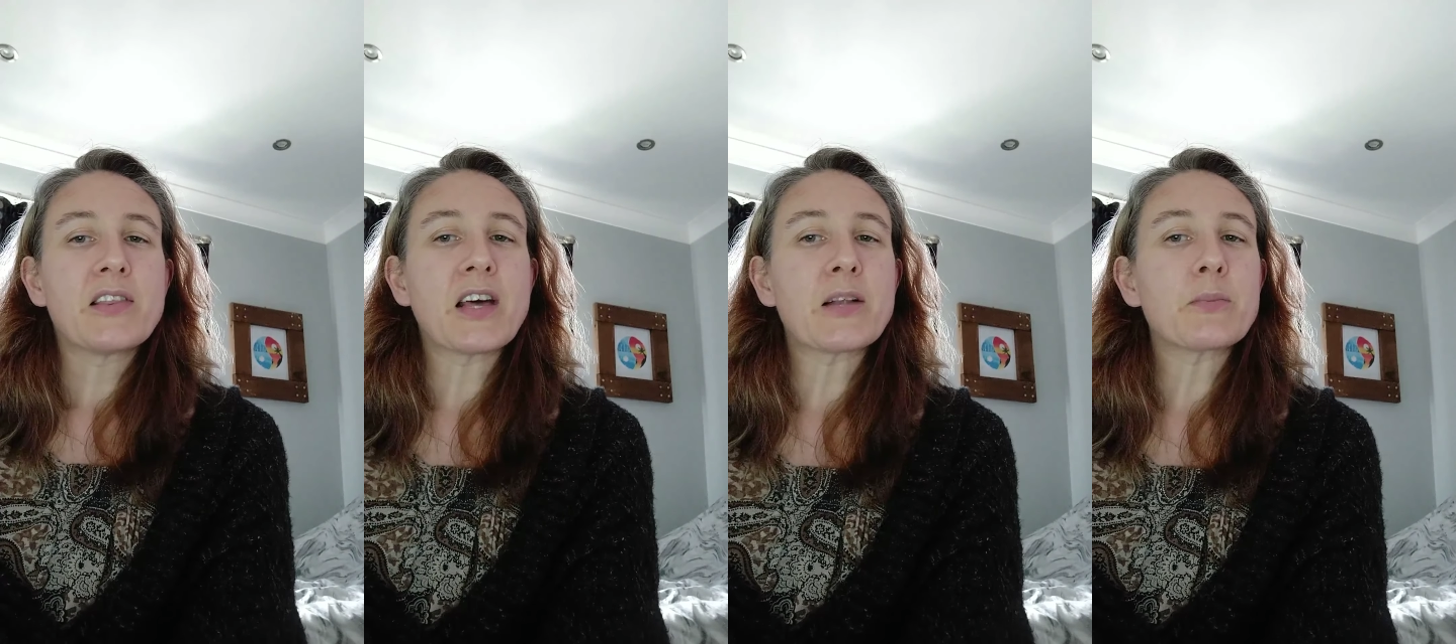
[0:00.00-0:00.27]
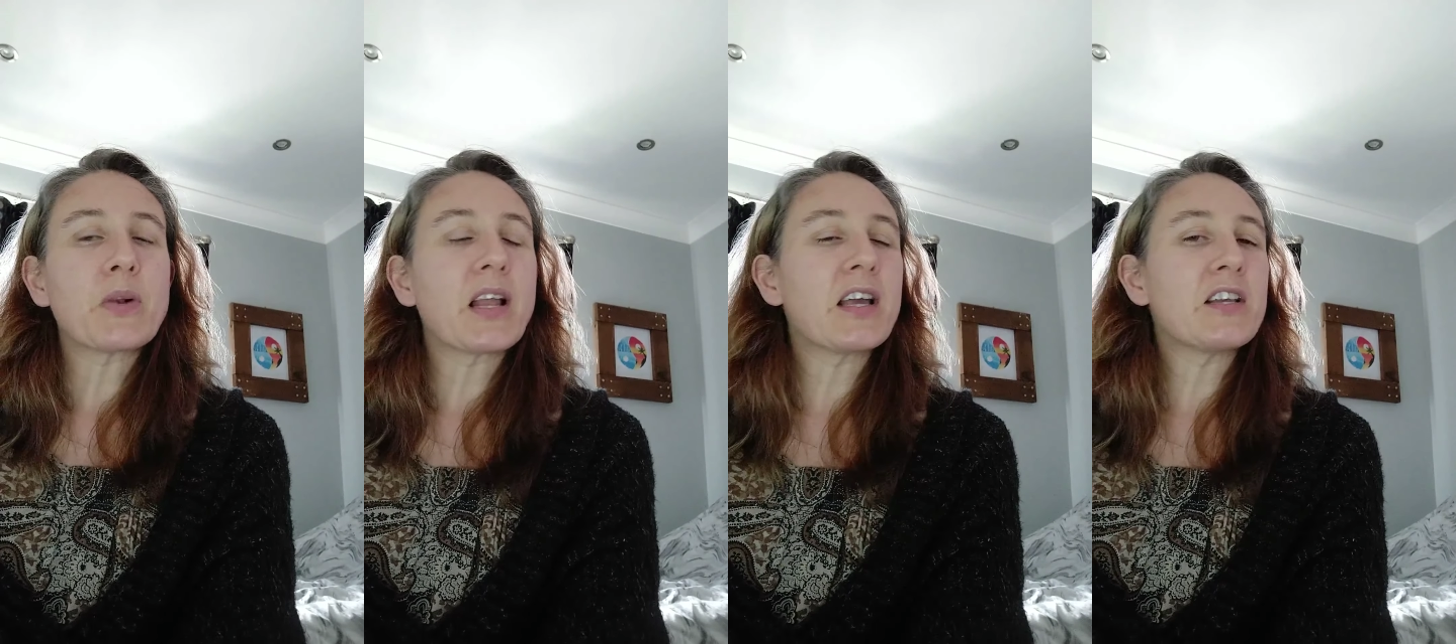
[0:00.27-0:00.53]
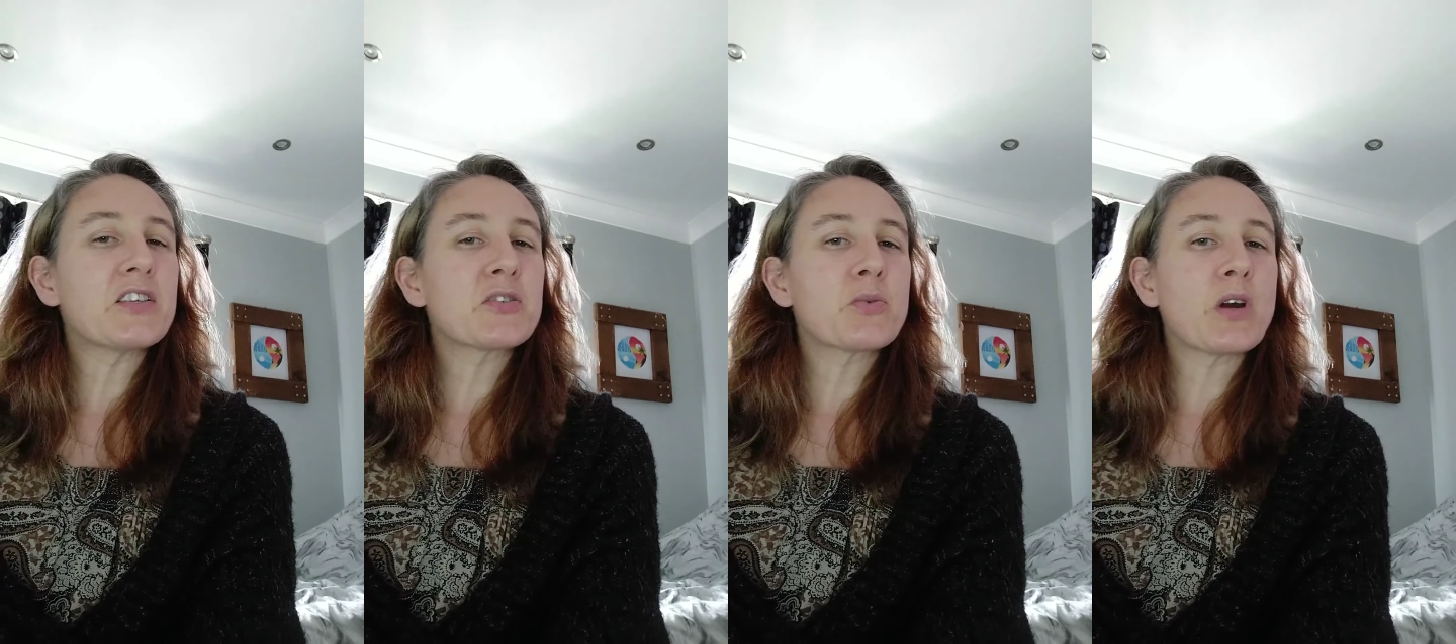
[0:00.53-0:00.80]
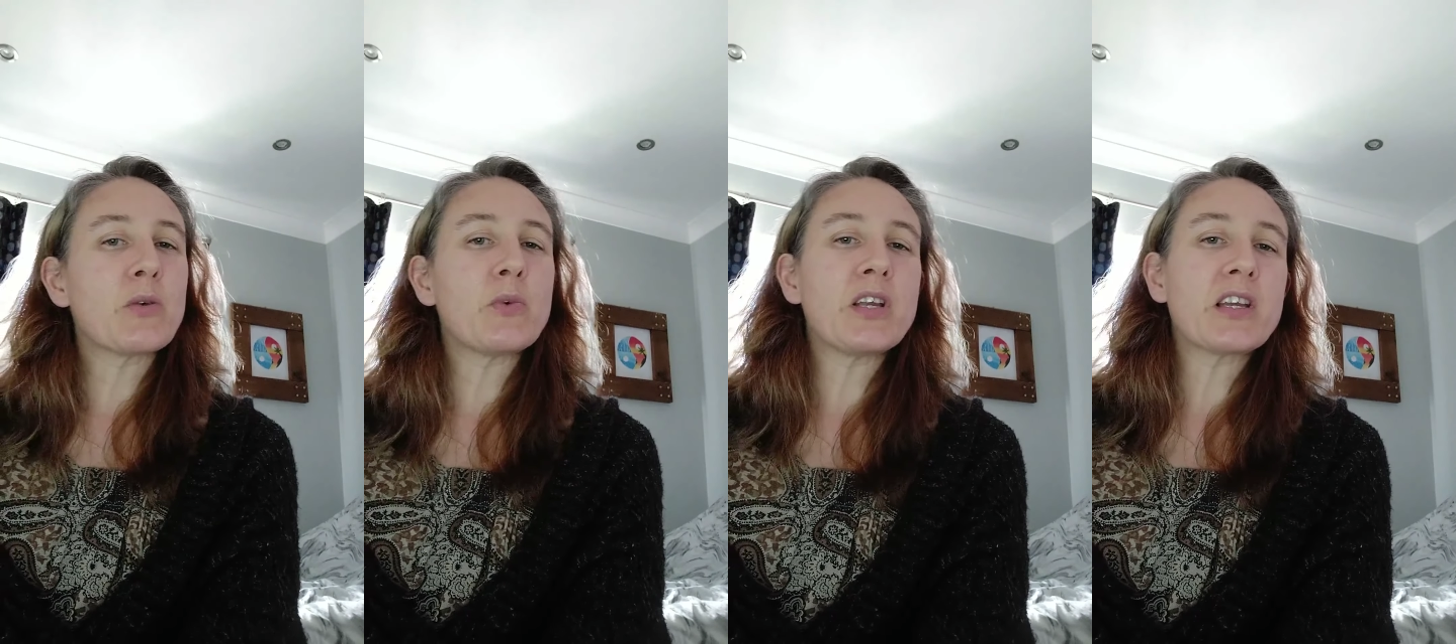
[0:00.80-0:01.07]
That place
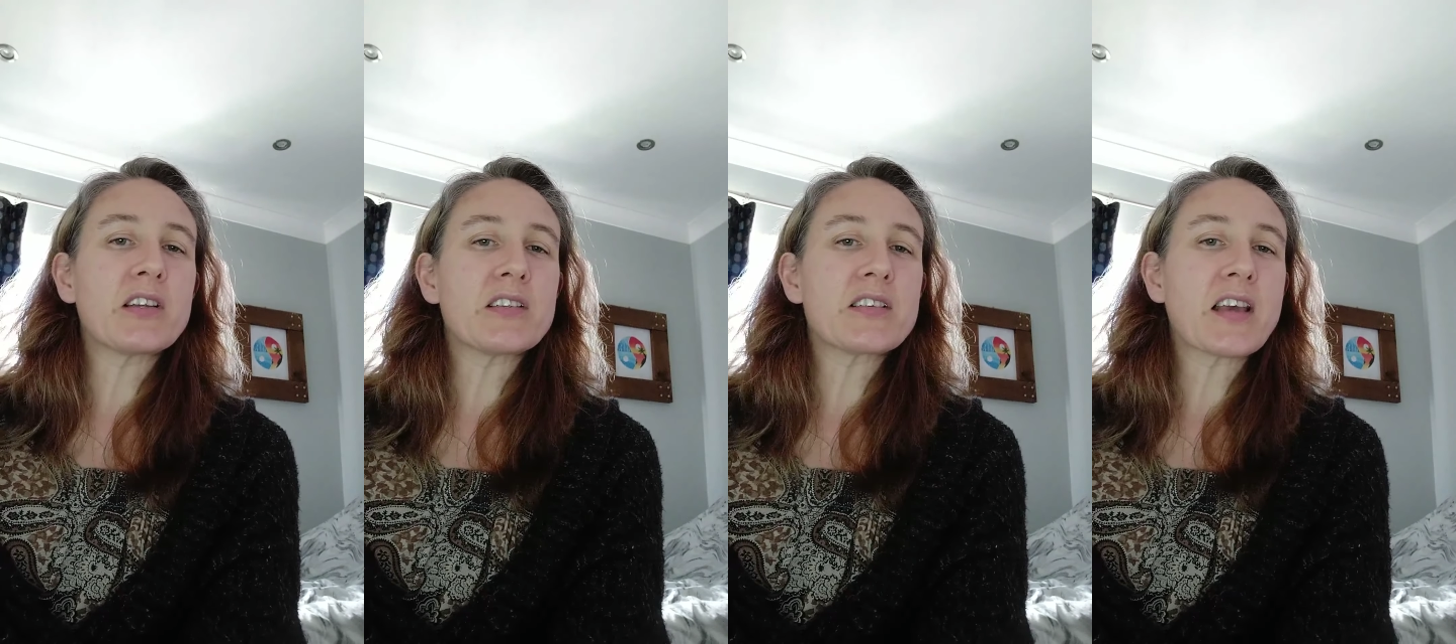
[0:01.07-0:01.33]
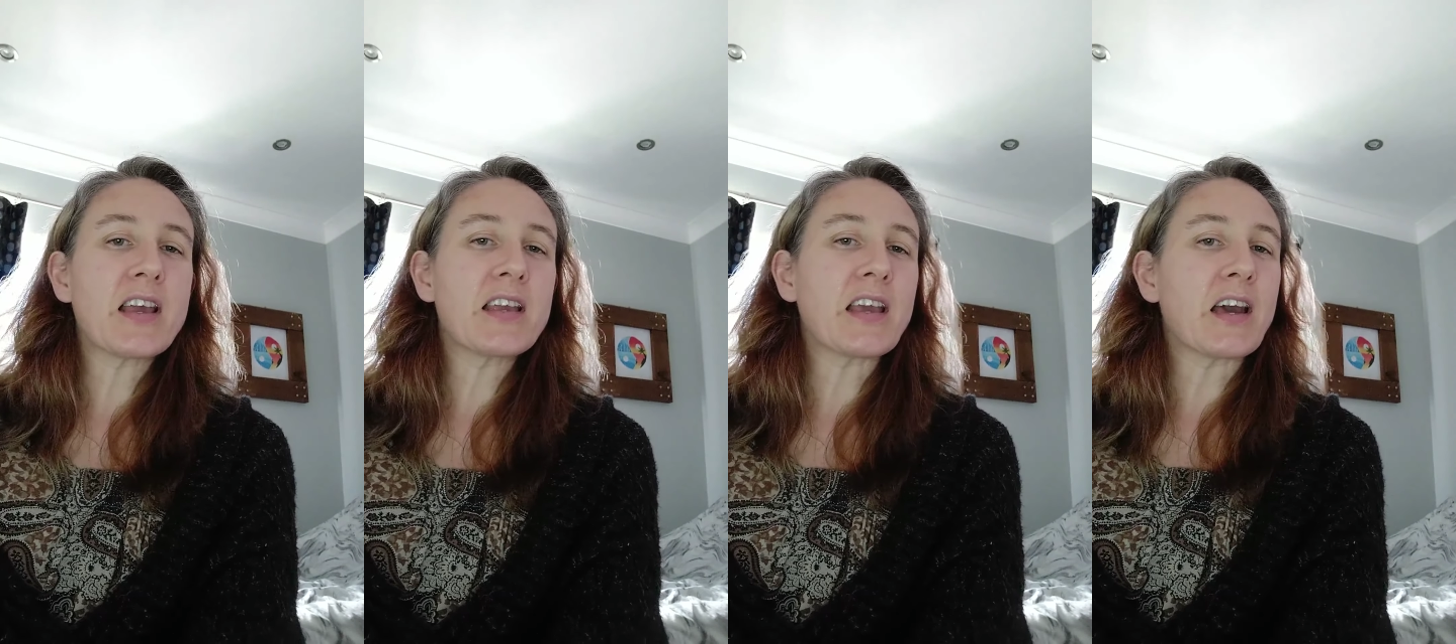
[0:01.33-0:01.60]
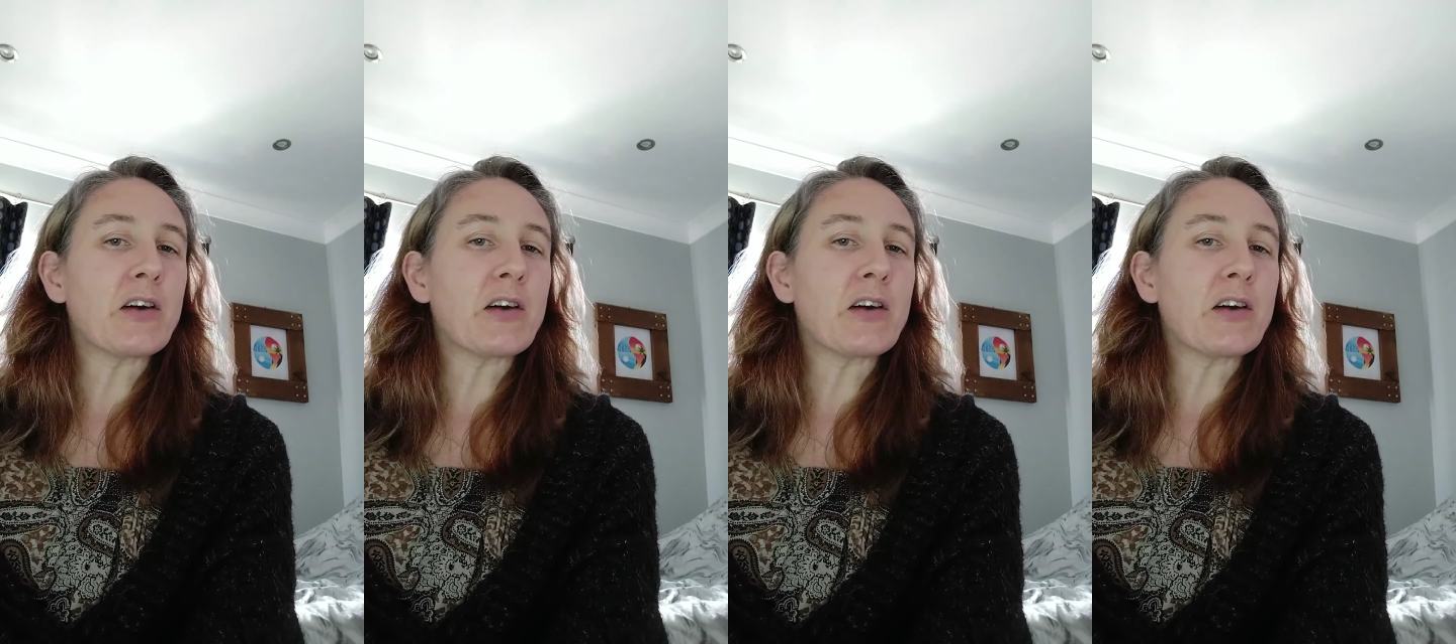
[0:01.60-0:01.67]
where we can take